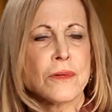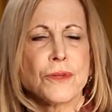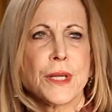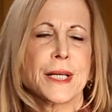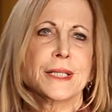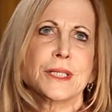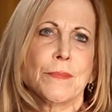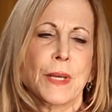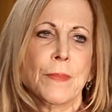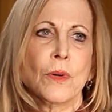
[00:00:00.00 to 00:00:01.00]
thing is
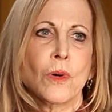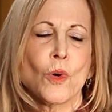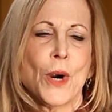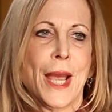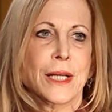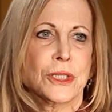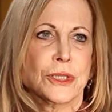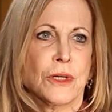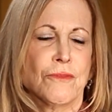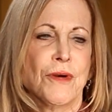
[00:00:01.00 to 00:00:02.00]
that people who are
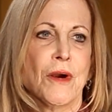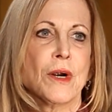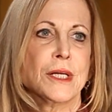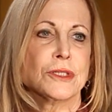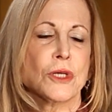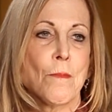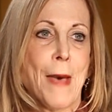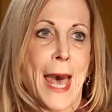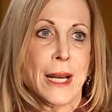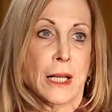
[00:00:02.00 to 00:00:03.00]
anxious are very
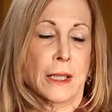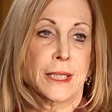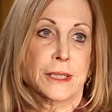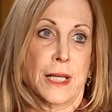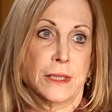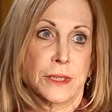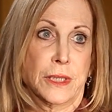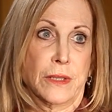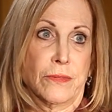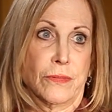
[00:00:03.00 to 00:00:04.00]
somatically
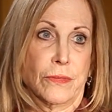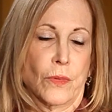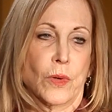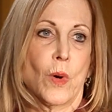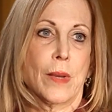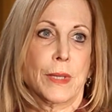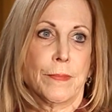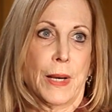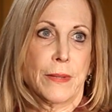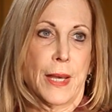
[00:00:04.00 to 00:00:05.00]
sensitive. What do I mean
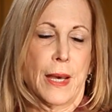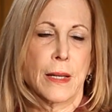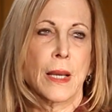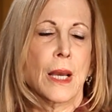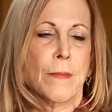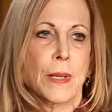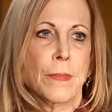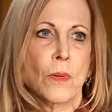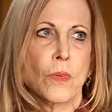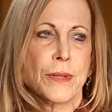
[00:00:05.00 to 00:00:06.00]
by that?
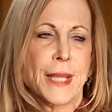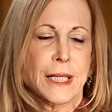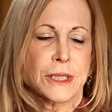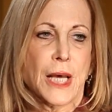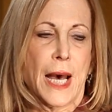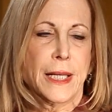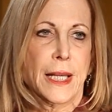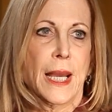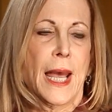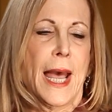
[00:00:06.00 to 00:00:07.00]
People with
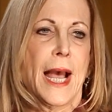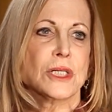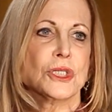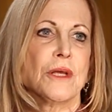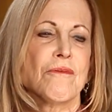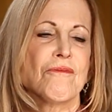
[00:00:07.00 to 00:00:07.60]
anxiety actually